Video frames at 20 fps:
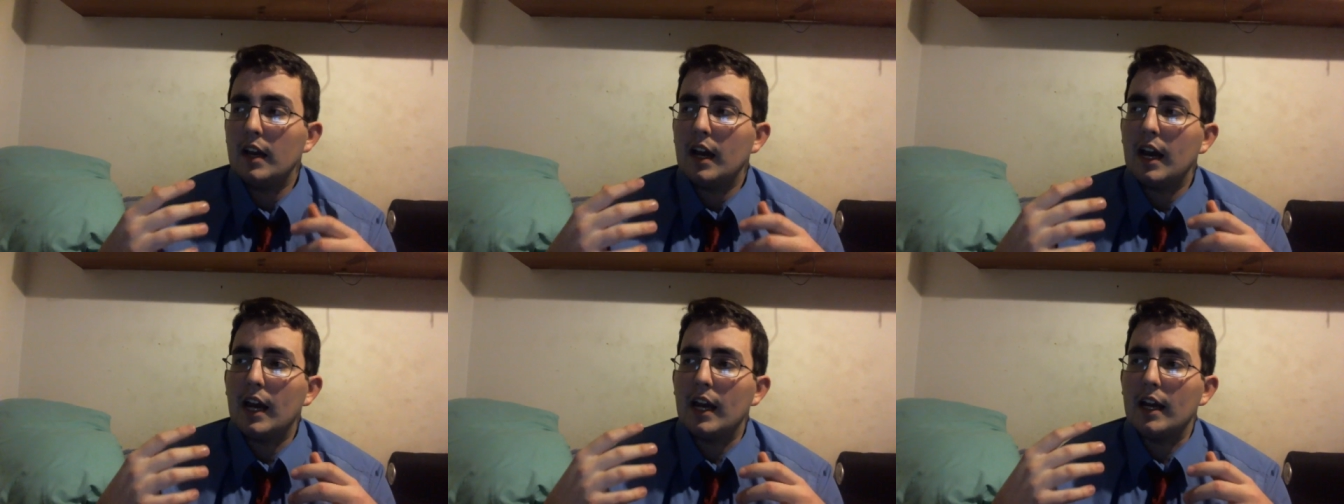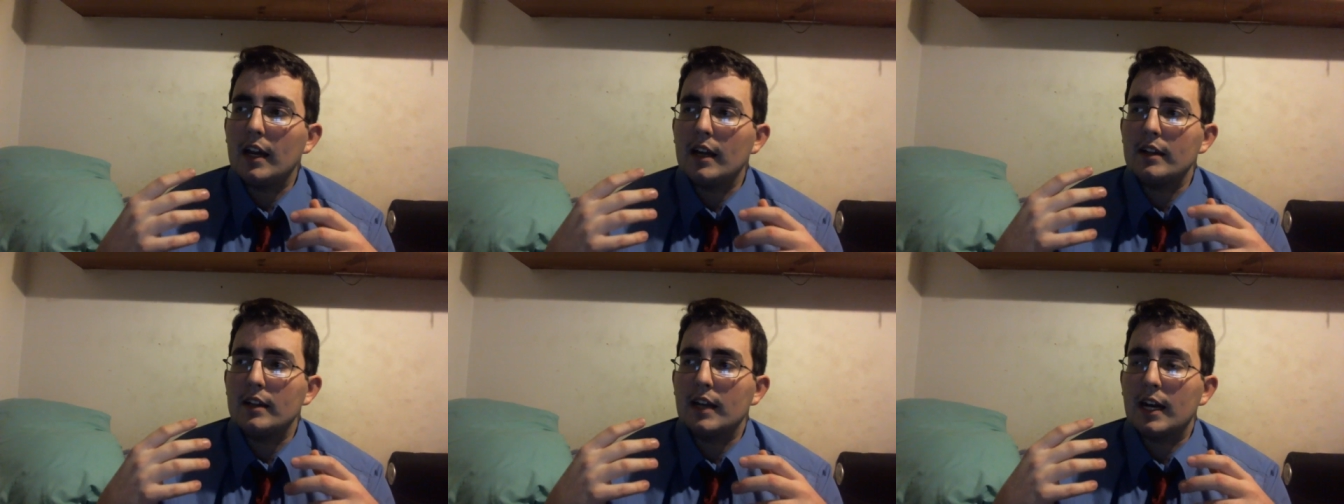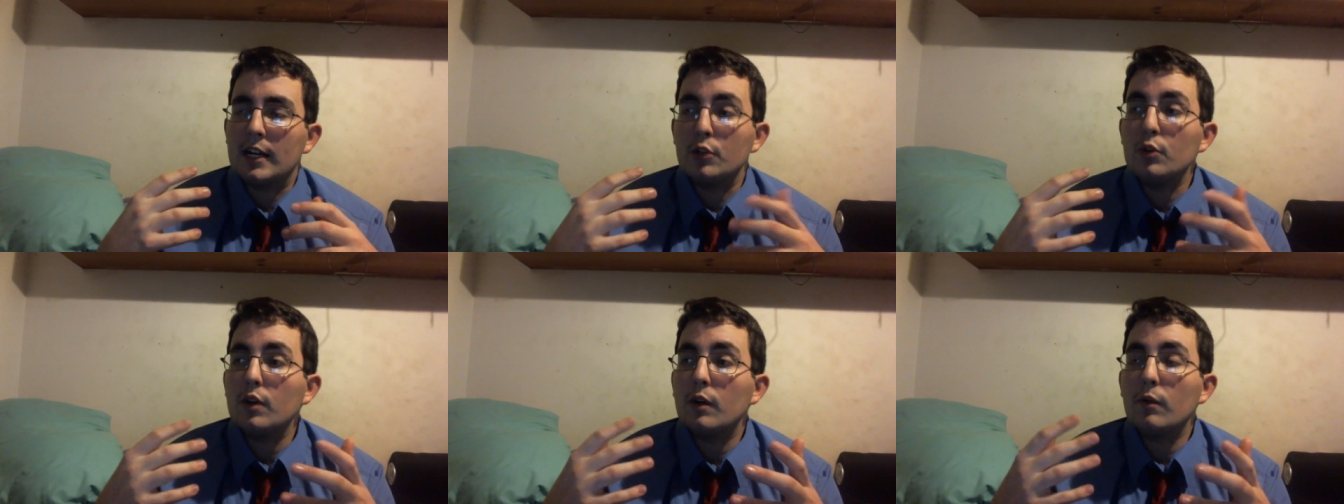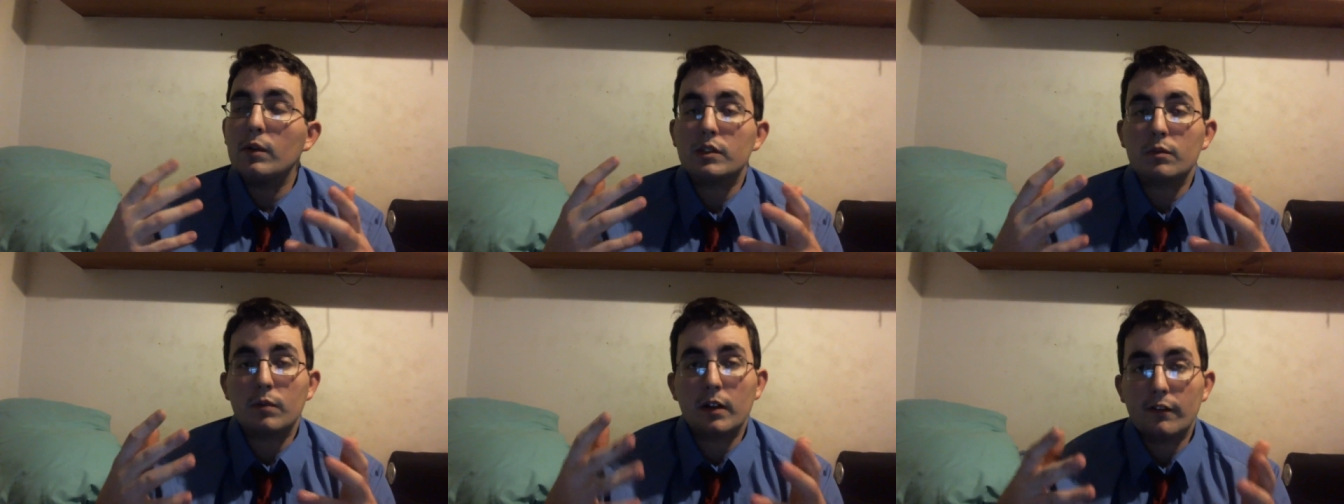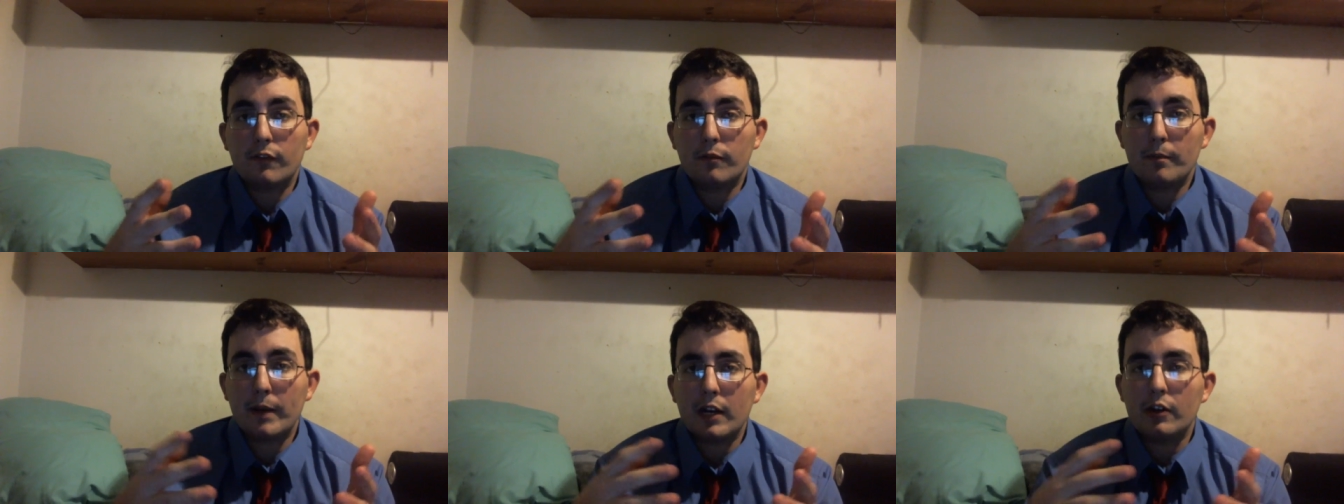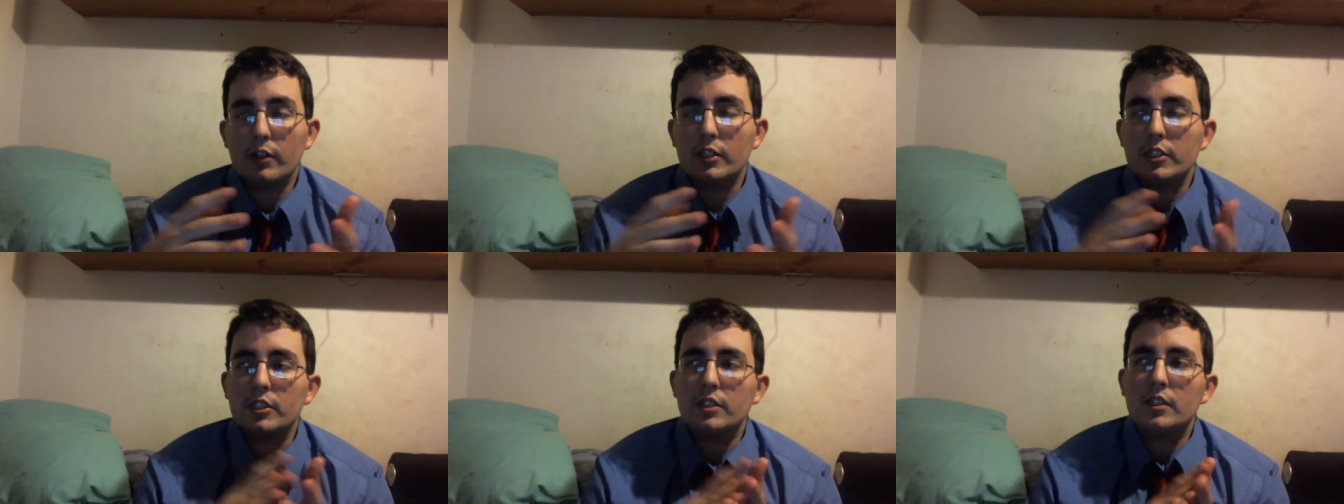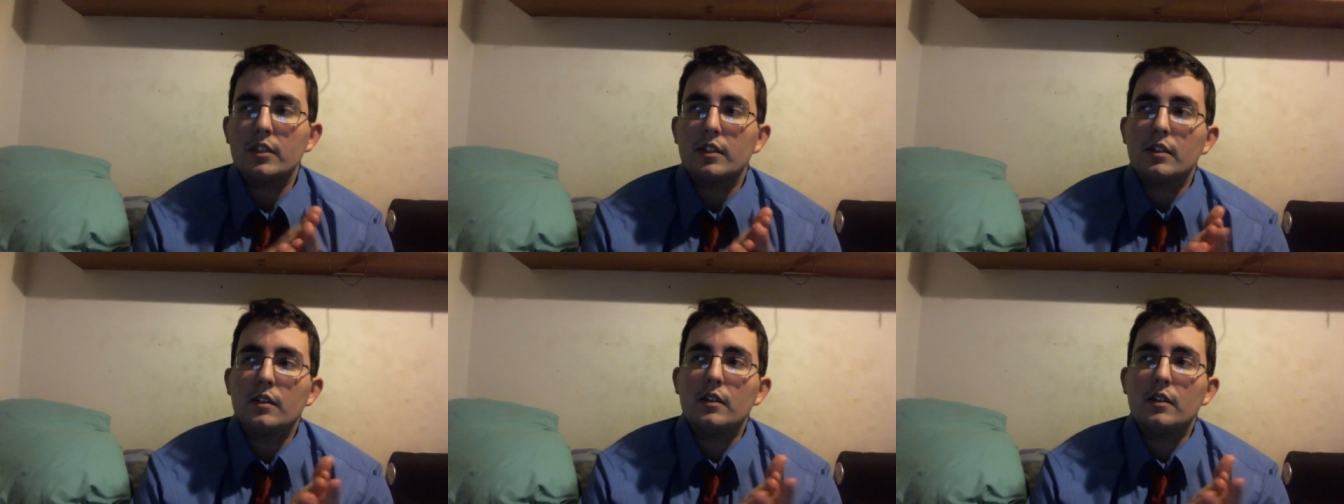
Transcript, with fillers: And I knew I wasn't ready for marriage.